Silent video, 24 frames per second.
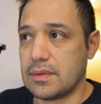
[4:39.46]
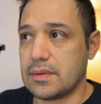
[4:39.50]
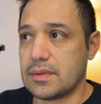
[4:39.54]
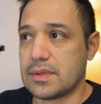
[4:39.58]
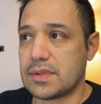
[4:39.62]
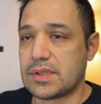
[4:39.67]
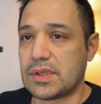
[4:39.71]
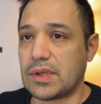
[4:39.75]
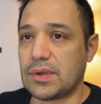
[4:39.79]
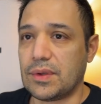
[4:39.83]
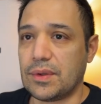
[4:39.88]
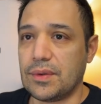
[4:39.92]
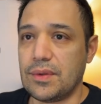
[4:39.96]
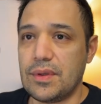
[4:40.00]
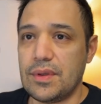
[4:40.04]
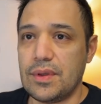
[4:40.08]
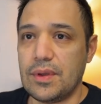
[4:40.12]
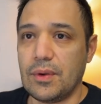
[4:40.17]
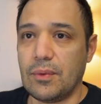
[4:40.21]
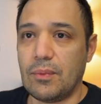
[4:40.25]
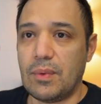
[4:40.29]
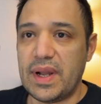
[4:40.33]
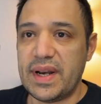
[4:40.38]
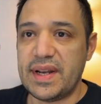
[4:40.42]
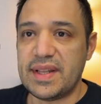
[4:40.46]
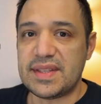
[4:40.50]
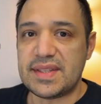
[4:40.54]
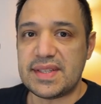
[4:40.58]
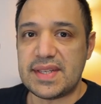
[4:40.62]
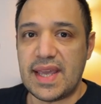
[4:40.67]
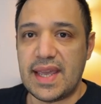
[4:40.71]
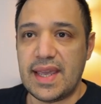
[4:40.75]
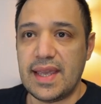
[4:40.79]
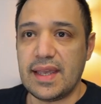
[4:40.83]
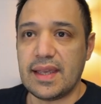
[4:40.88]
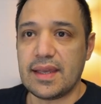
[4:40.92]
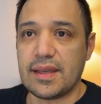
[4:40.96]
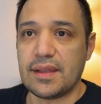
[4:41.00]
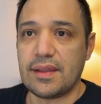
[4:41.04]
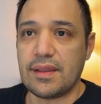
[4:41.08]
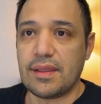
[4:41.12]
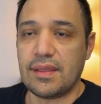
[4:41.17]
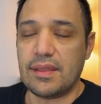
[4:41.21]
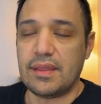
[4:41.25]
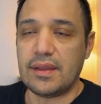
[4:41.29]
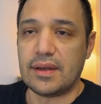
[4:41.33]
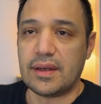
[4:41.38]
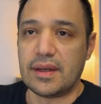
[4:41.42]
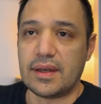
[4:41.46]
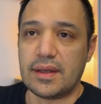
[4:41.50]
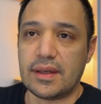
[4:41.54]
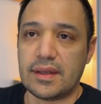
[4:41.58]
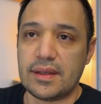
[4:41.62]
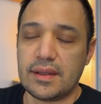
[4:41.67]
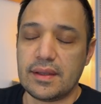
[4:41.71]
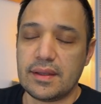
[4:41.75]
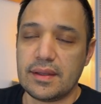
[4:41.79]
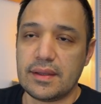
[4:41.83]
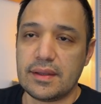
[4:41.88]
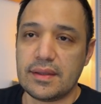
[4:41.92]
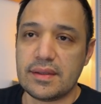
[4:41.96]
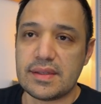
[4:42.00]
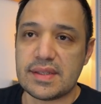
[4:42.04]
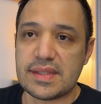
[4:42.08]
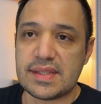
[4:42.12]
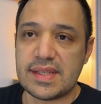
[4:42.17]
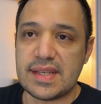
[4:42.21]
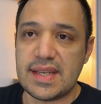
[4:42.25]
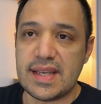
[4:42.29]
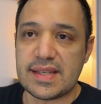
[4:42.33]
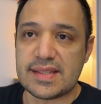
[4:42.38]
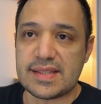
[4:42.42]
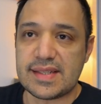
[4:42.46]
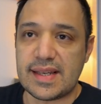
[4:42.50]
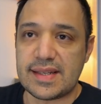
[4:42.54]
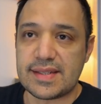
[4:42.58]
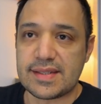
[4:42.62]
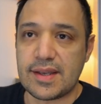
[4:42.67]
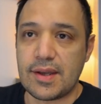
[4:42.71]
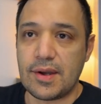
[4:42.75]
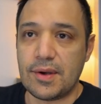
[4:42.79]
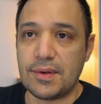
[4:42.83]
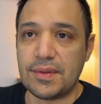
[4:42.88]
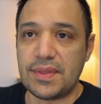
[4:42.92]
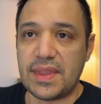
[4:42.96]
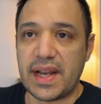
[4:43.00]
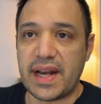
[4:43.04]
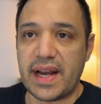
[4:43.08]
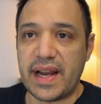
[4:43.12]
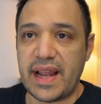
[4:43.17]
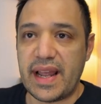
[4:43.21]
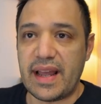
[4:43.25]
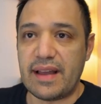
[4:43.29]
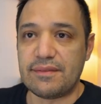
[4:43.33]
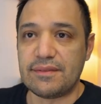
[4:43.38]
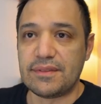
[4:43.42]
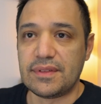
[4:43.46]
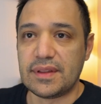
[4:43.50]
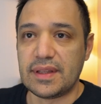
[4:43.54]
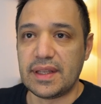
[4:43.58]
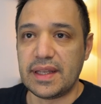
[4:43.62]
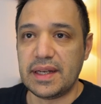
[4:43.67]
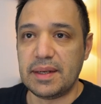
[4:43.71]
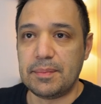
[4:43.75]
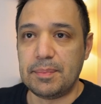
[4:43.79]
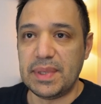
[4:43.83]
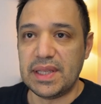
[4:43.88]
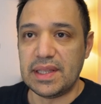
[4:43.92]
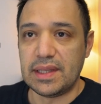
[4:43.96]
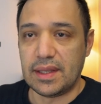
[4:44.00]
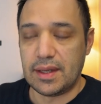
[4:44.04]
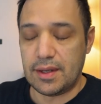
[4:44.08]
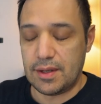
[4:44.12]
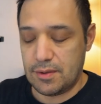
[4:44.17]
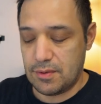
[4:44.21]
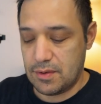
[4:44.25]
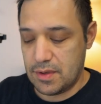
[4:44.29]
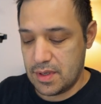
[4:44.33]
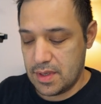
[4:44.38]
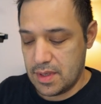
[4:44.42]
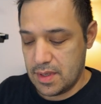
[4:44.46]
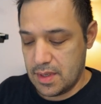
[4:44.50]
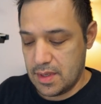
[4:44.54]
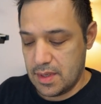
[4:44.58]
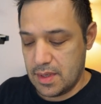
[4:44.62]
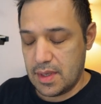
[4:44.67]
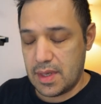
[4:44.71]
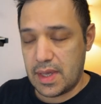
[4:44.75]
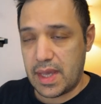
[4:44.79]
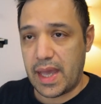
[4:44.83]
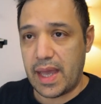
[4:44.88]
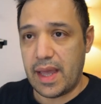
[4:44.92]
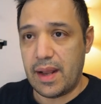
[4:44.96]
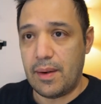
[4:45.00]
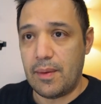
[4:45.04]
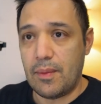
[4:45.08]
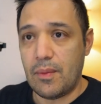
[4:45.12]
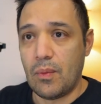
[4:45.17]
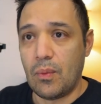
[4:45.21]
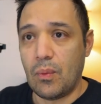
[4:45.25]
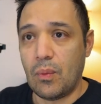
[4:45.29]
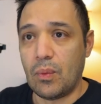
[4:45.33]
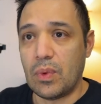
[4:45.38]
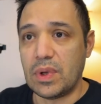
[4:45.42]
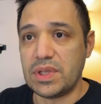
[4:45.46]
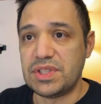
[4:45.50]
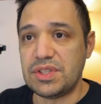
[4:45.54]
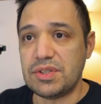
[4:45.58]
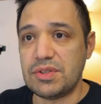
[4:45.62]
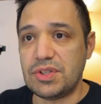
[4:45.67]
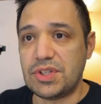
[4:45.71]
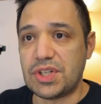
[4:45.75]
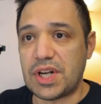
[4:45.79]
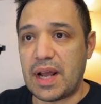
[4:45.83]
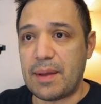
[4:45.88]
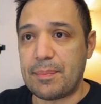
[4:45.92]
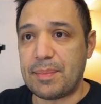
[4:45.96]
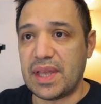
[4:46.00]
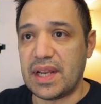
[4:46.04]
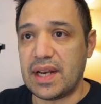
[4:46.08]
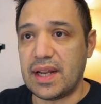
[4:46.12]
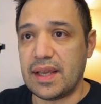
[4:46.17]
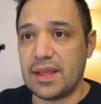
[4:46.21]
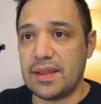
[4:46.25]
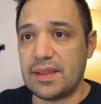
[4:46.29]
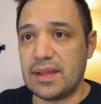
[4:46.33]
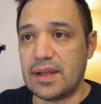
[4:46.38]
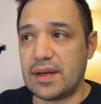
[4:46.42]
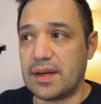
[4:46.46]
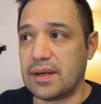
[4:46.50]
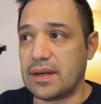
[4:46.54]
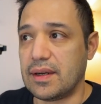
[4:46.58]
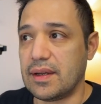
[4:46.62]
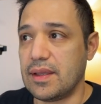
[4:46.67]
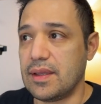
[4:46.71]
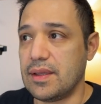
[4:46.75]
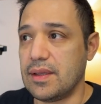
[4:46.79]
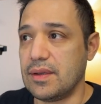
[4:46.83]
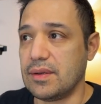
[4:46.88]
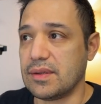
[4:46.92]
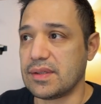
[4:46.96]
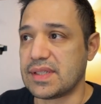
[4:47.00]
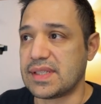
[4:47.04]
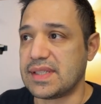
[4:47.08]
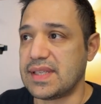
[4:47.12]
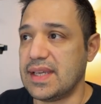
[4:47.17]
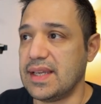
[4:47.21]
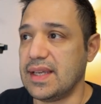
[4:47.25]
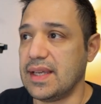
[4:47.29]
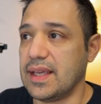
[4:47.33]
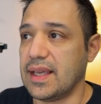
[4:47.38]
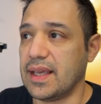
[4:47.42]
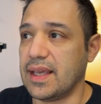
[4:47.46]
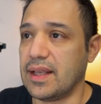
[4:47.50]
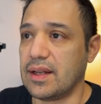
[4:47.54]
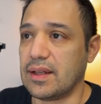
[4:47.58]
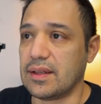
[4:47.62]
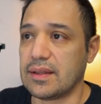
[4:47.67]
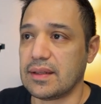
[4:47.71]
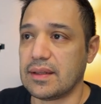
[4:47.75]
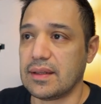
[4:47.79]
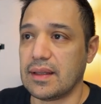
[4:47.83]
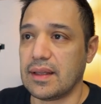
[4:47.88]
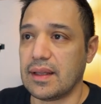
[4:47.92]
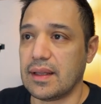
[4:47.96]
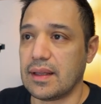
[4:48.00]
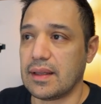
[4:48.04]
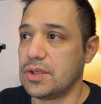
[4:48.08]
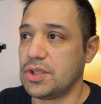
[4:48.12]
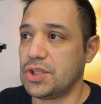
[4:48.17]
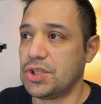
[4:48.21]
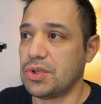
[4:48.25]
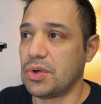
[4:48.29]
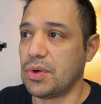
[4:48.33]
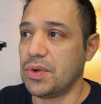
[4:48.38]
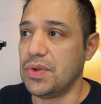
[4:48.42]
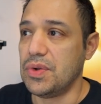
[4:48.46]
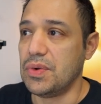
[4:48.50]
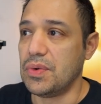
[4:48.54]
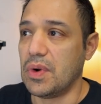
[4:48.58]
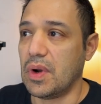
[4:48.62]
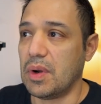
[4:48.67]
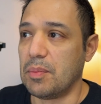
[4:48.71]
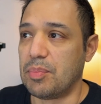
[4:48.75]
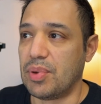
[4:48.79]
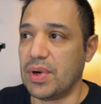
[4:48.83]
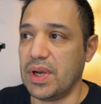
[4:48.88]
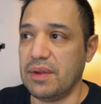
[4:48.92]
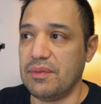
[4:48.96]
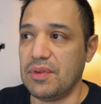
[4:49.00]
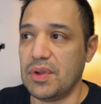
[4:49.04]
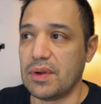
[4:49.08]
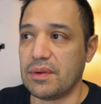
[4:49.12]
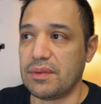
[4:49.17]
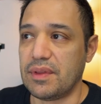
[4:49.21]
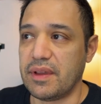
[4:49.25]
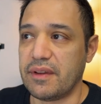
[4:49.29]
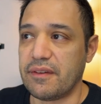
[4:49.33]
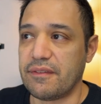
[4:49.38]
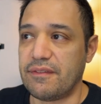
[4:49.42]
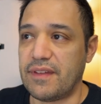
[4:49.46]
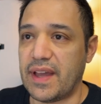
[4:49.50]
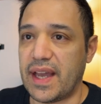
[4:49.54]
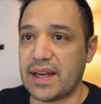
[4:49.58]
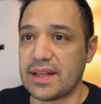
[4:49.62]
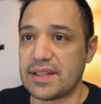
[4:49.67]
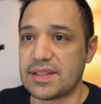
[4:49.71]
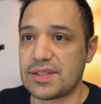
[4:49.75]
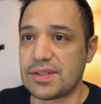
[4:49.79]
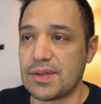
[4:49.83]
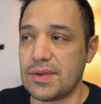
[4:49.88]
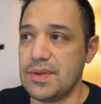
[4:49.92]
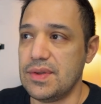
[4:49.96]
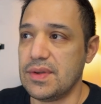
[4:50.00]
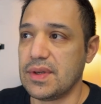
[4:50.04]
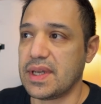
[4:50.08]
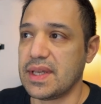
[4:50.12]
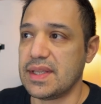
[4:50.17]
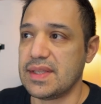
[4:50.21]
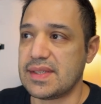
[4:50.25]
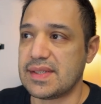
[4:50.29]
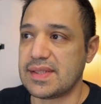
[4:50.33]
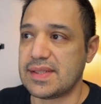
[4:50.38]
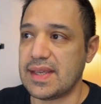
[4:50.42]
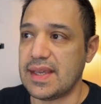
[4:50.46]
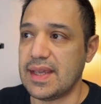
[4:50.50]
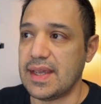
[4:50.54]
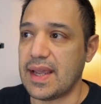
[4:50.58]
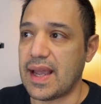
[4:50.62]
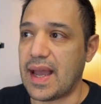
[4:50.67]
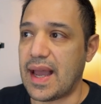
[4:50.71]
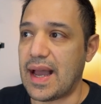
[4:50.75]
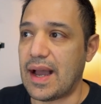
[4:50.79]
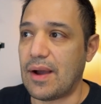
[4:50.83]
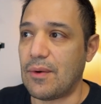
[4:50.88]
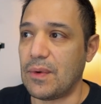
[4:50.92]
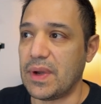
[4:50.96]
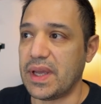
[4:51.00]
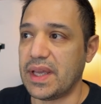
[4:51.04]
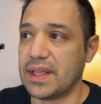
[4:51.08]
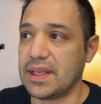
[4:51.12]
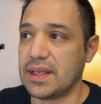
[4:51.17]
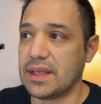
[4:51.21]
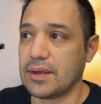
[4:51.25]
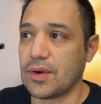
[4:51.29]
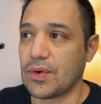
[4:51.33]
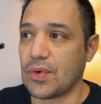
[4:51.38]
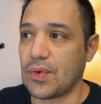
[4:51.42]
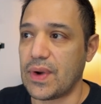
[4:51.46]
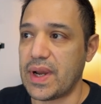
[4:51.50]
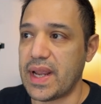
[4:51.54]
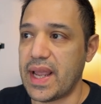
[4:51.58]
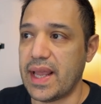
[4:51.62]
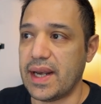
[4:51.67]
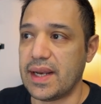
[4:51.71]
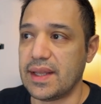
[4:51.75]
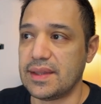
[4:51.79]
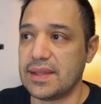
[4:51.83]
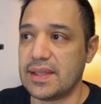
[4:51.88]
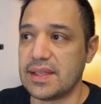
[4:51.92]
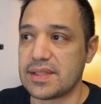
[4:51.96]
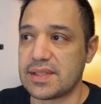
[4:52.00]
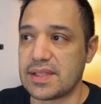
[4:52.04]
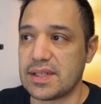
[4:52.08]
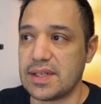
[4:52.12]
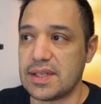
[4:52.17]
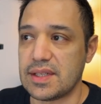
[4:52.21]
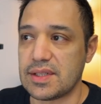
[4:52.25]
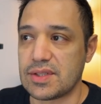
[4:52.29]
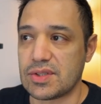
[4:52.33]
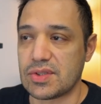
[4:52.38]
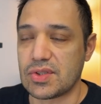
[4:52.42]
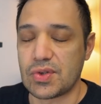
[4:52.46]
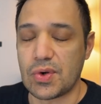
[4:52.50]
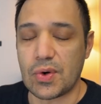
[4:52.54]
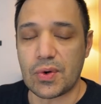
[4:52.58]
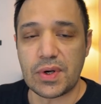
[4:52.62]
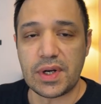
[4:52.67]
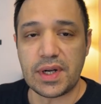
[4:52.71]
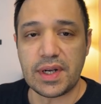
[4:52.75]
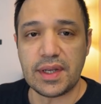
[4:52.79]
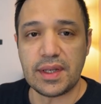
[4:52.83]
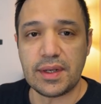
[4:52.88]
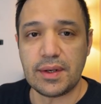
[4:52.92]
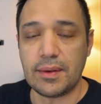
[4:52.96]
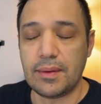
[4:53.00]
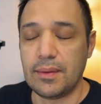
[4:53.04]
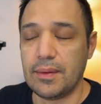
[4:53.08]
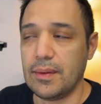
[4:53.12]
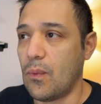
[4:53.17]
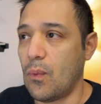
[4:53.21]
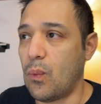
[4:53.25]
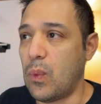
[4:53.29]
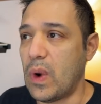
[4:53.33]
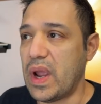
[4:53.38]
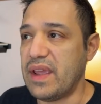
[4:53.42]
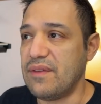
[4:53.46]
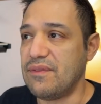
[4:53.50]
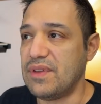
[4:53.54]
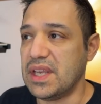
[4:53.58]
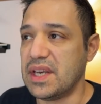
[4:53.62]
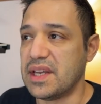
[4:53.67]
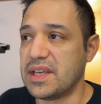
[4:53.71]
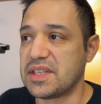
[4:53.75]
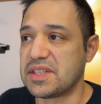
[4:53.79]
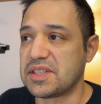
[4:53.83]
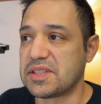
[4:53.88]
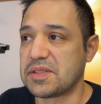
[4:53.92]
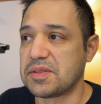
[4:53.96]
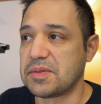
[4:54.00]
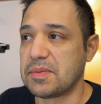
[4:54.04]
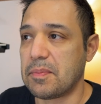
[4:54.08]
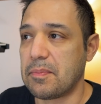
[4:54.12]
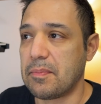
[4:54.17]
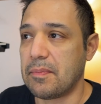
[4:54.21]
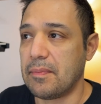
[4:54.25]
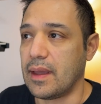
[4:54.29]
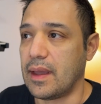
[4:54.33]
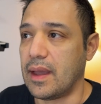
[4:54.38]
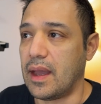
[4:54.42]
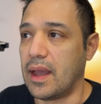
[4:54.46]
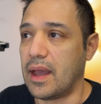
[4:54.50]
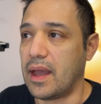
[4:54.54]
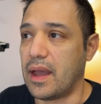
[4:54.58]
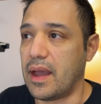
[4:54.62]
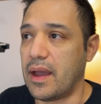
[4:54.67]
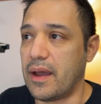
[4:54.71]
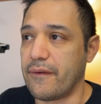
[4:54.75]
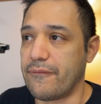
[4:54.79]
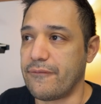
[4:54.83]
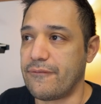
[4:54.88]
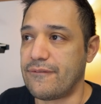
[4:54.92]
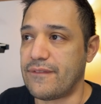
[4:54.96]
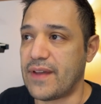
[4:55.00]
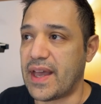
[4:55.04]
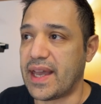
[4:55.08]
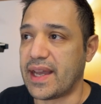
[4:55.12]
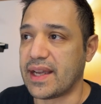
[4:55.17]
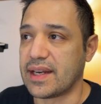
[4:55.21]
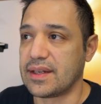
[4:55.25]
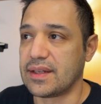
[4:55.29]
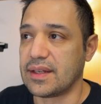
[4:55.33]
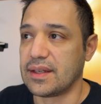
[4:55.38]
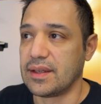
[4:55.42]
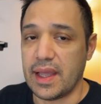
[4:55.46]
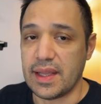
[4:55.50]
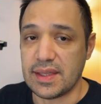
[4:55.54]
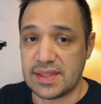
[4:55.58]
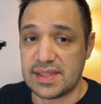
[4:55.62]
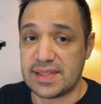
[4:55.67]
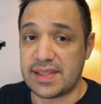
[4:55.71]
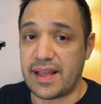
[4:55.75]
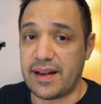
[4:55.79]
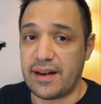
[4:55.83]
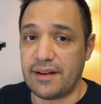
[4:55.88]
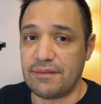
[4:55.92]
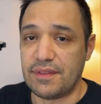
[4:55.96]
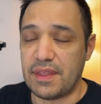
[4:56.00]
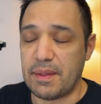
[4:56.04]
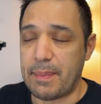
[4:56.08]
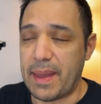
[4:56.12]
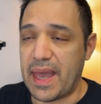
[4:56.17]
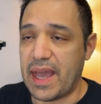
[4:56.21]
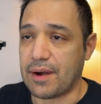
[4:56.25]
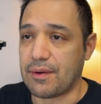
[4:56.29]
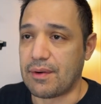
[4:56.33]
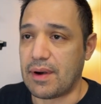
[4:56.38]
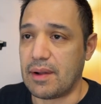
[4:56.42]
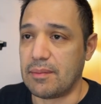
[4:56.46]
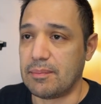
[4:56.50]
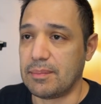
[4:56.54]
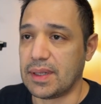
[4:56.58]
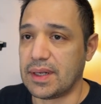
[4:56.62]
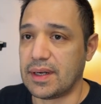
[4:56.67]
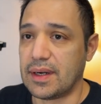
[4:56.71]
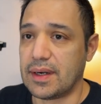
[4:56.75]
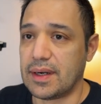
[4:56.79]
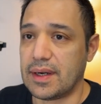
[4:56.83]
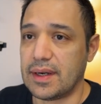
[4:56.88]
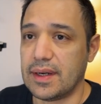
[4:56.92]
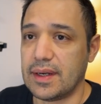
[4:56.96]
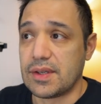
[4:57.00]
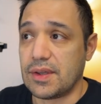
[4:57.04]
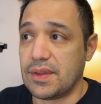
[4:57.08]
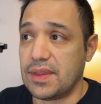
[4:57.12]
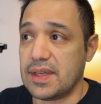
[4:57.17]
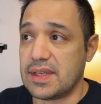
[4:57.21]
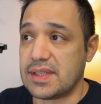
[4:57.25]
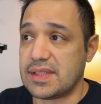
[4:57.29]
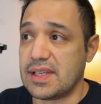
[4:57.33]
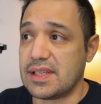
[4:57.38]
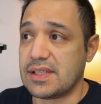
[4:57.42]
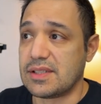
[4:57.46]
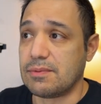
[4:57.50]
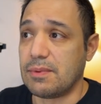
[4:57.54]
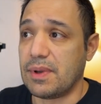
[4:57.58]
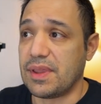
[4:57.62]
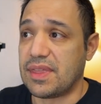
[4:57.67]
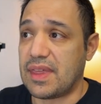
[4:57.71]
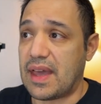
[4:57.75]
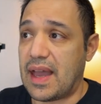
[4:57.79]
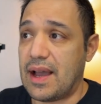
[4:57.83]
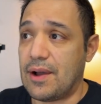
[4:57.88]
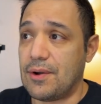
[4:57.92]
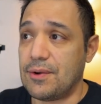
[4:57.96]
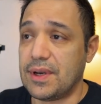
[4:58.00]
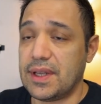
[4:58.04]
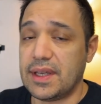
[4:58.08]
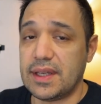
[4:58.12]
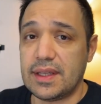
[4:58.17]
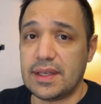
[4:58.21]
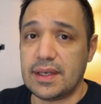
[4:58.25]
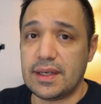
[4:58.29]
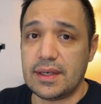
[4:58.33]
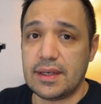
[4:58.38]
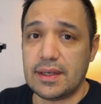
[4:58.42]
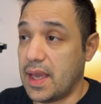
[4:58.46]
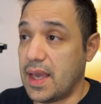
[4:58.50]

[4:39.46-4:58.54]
So you'll want to take the CSS code that I have linked below, and once you drop it in there, you'll see it'll show you a preview of the effect. So you can see how it created this distorted waviness effect instead of the background blur. So this is without it.